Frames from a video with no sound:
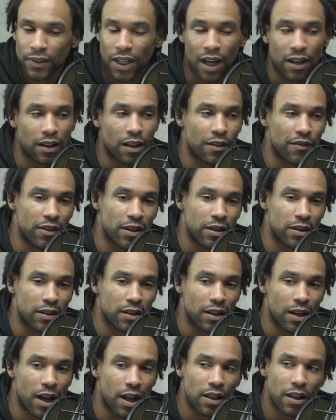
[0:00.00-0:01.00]
I love it.
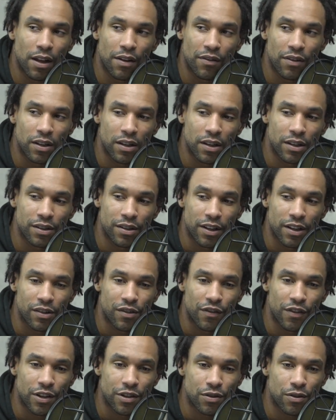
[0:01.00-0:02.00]
It's
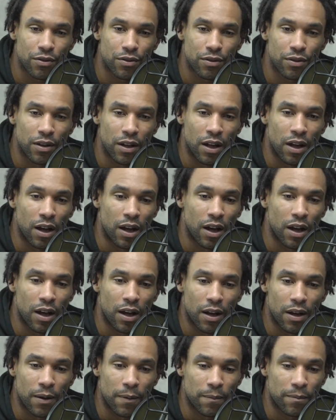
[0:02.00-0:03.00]
physical,
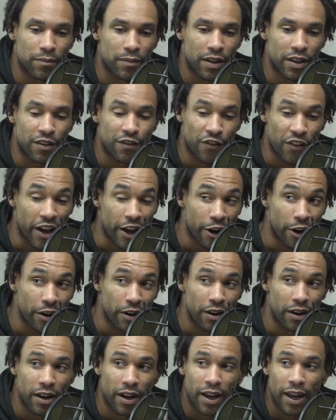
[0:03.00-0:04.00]
it's
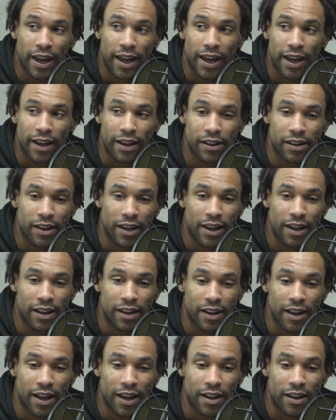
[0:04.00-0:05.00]
fair, and
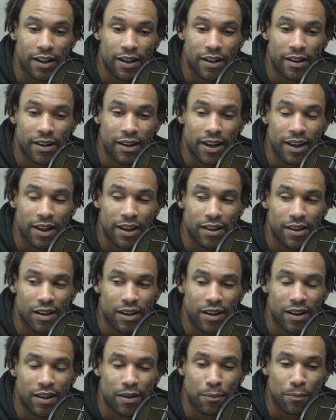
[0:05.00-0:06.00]

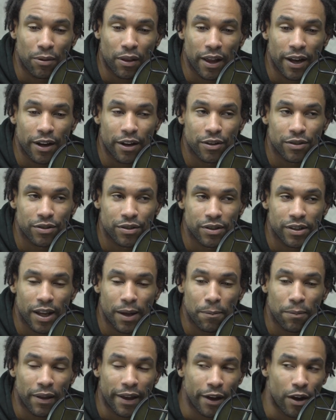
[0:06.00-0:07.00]
the players,
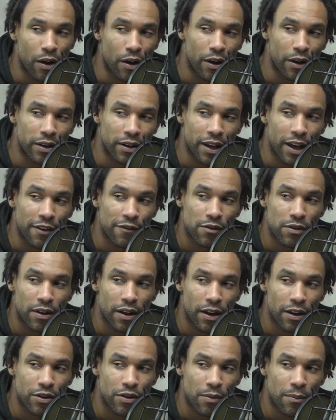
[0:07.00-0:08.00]
they play hard.
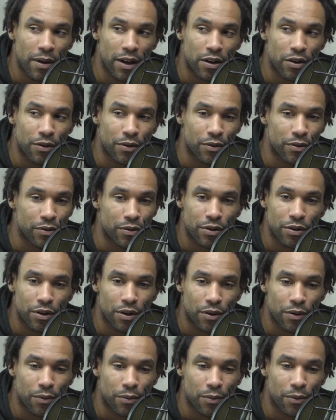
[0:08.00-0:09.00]
No matter
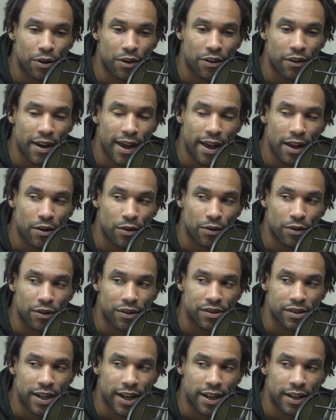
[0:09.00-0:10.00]
where they're at on the
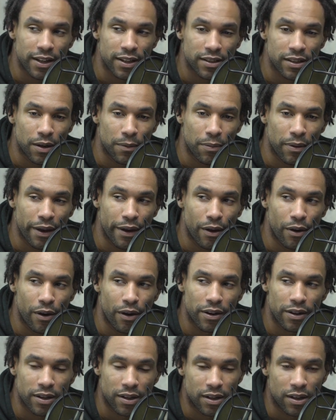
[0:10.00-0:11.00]
standings, they play
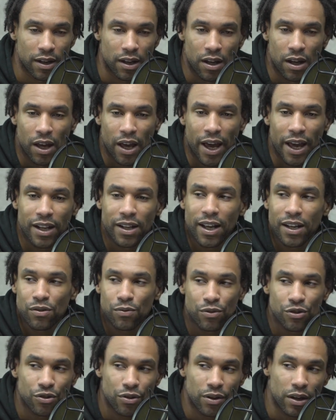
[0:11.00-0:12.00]
hard, and that's
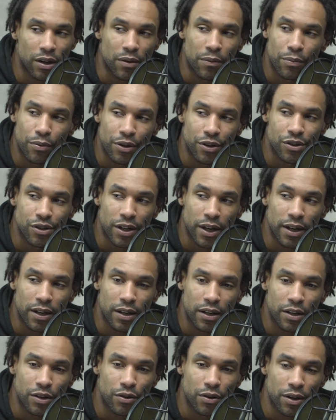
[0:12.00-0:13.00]
what you can appreciate.
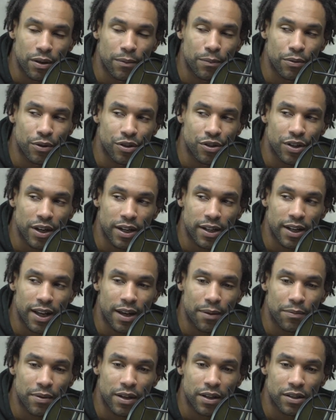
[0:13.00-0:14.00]
You can appreciate
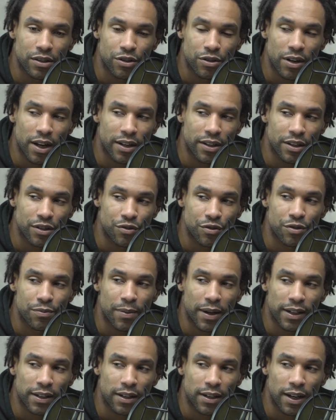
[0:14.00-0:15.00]
that because they're not
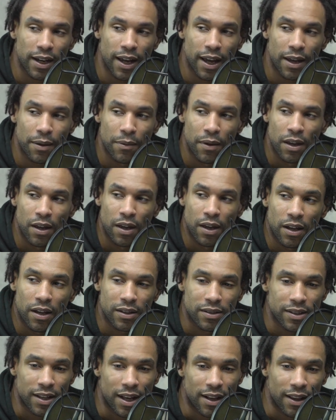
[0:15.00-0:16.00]
disrespecting the game.
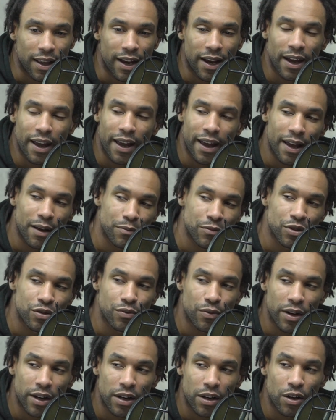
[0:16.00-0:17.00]
It's not like, hey, I'm just
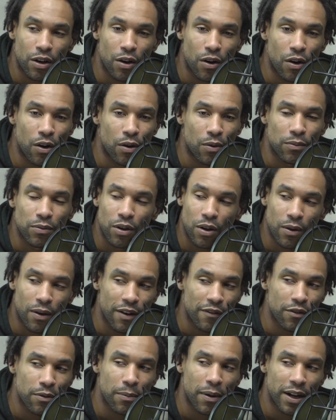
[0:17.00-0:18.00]
ready to go home. No,
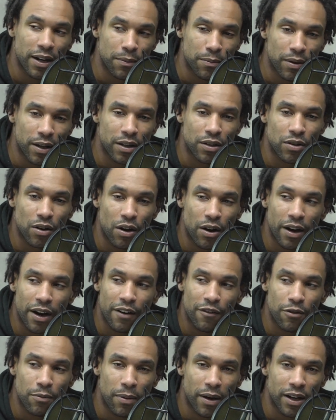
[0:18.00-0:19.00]
everybody plays hard,
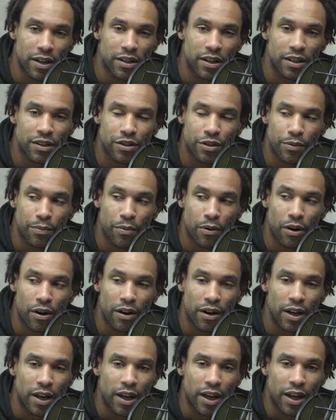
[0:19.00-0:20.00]
everybody does their
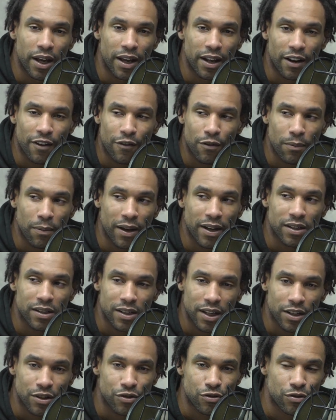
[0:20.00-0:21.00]
part, and everybody
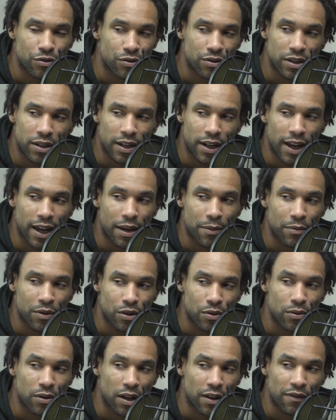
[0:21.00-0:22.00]
stays true to the game, and
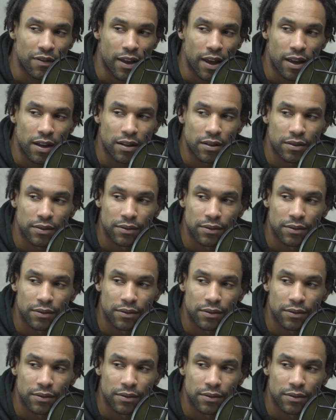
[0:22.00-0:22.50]
you love that.